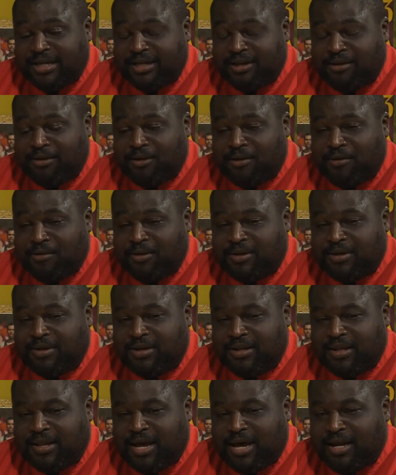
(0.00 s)
you know, and
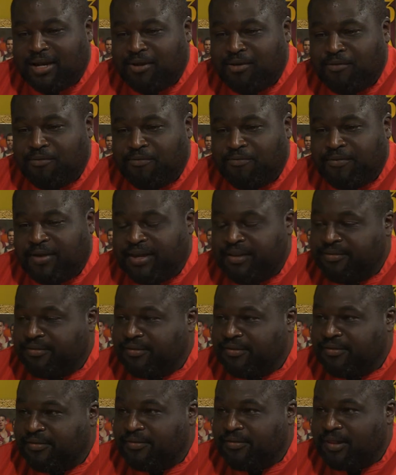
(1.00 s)
a lot of new
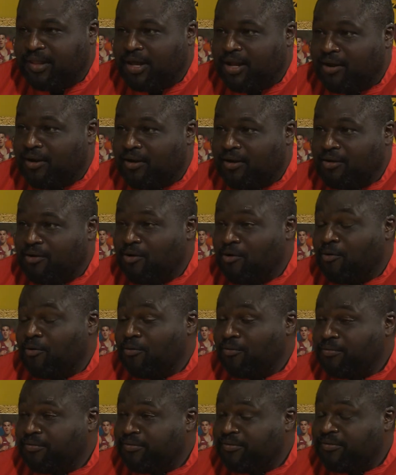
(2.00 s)
faces, a lot of
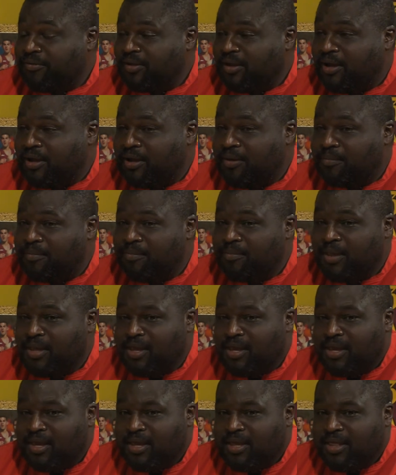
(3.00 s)
unknowns
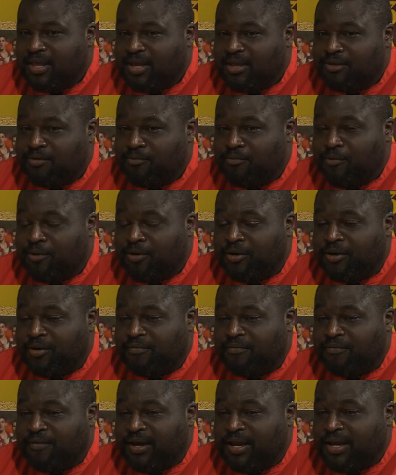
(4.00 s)
that you weren't
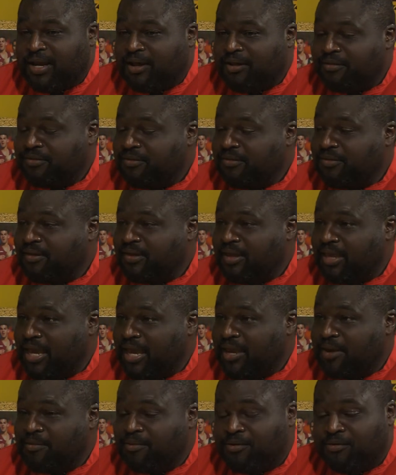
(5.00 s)
going to find out until the
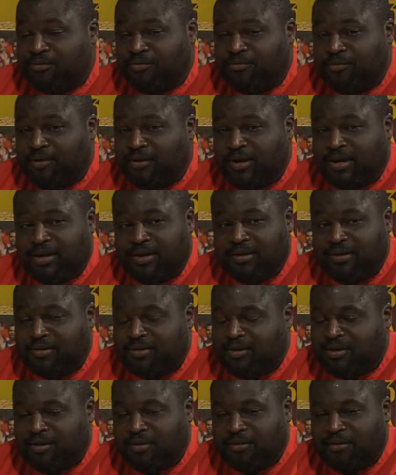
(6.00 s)
game. It was very,
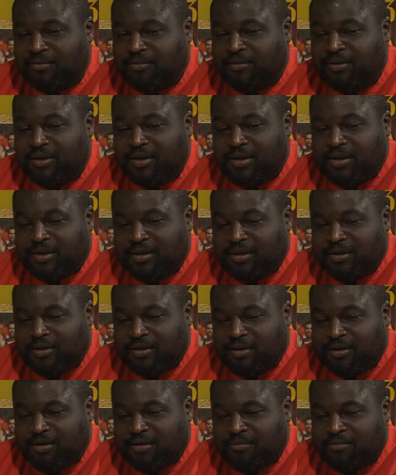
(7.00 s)
you know,
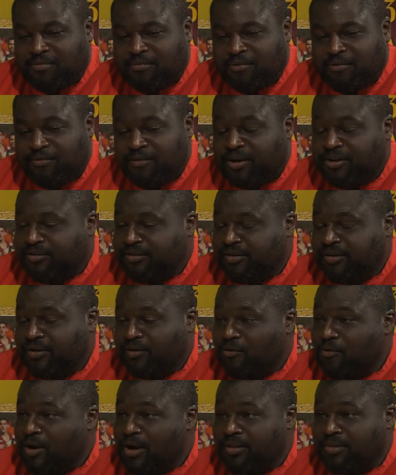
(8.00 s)
refreshing to
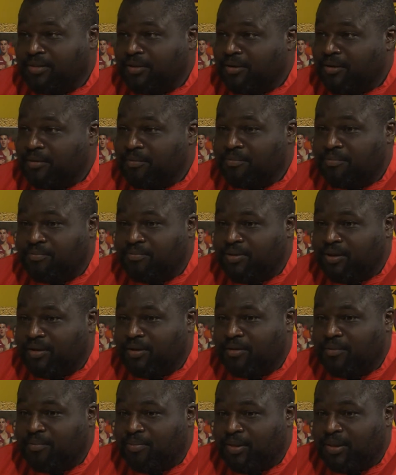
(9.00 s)
go out there and, you
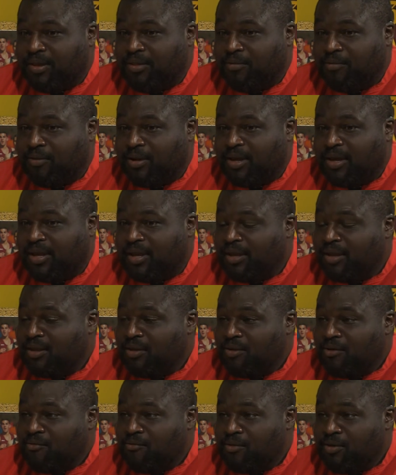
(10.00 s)
know, play the way
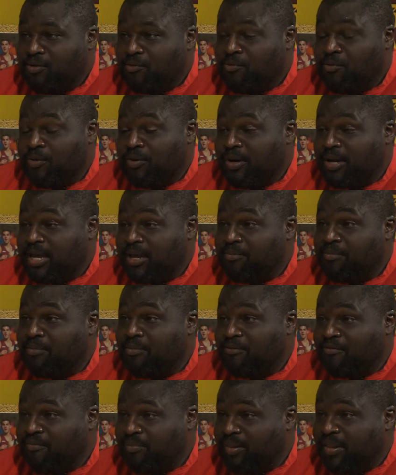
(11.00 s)
we knew we were
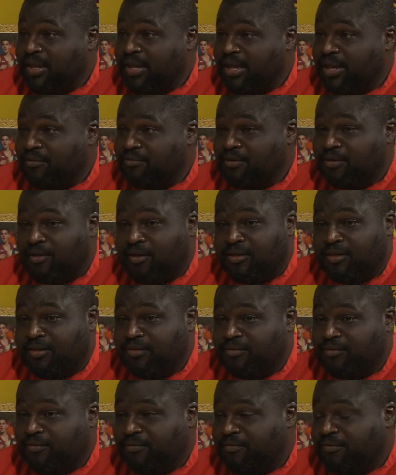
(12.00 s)
capable of playing with all
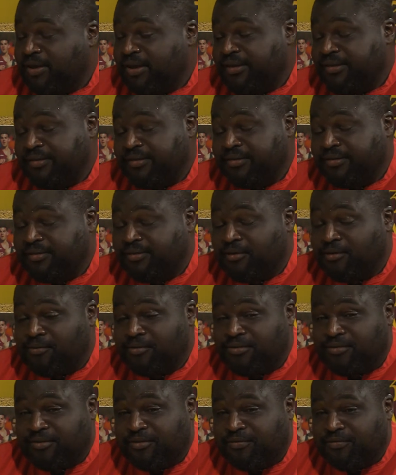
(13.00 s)
these new faces. So it
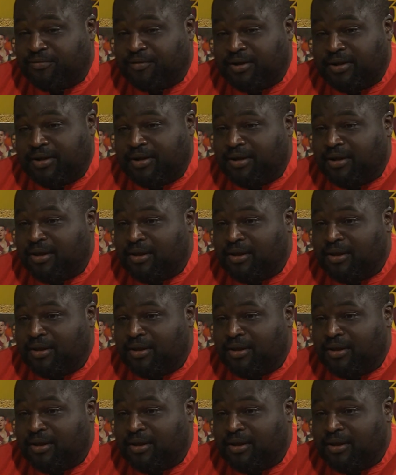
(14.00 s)
was just fun